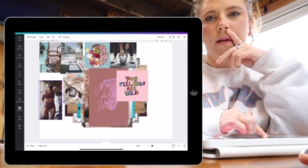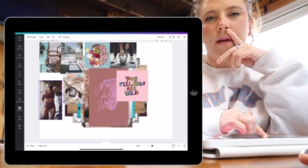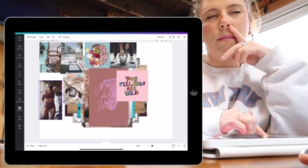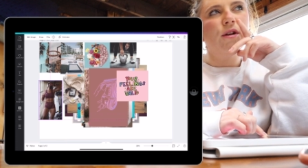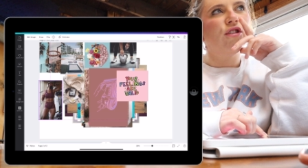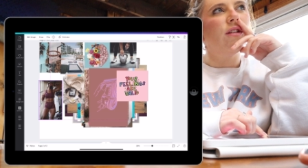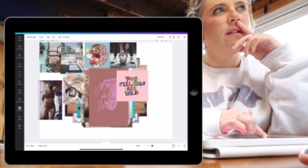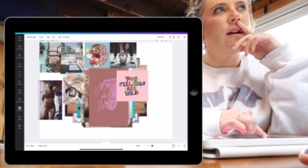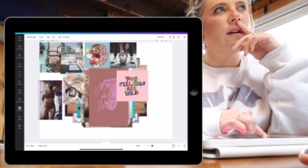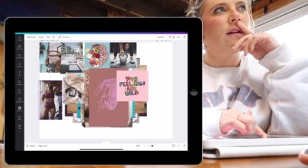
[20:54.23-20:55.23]
I'm pretty sure that's
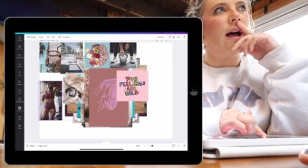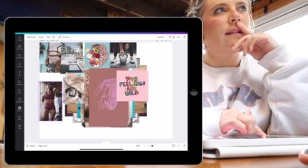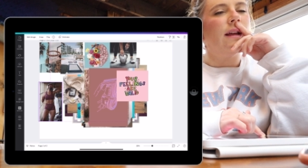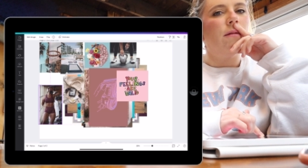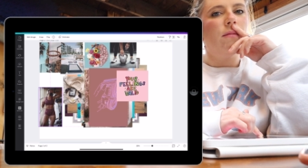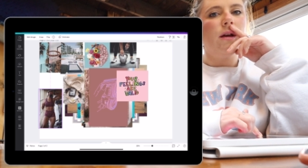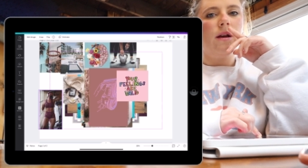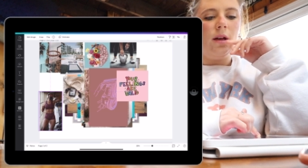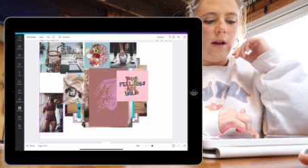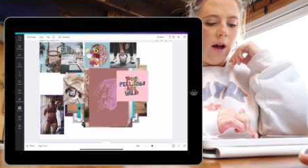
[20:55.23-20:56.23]
her last name.
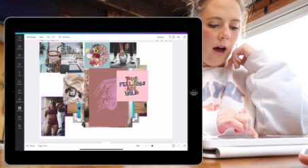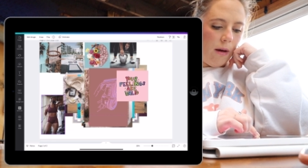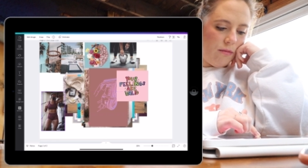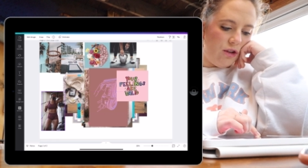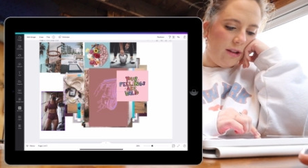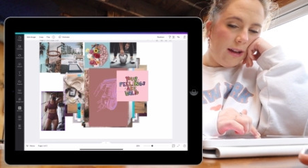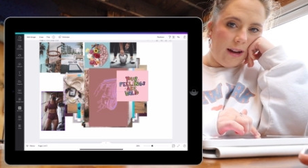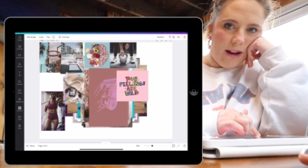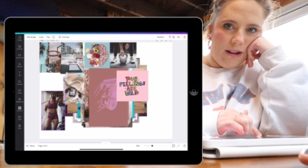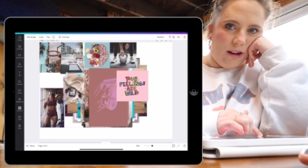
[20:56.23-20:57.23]
She's a
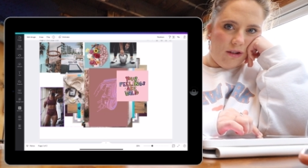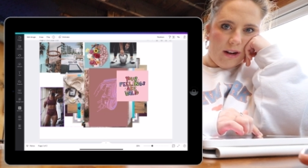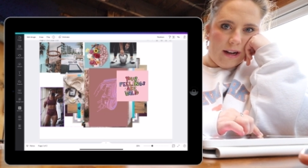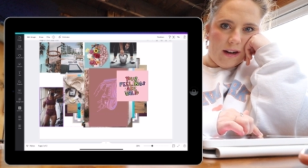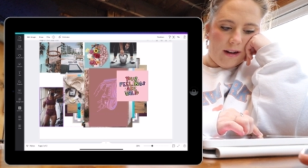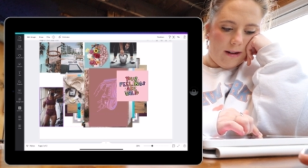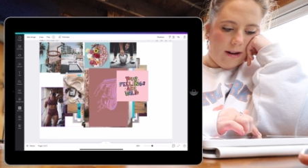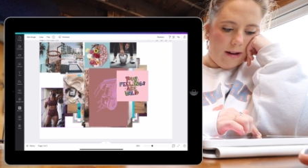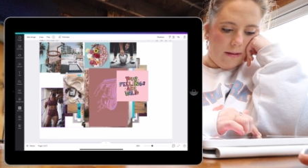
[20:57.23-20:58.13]
content creator.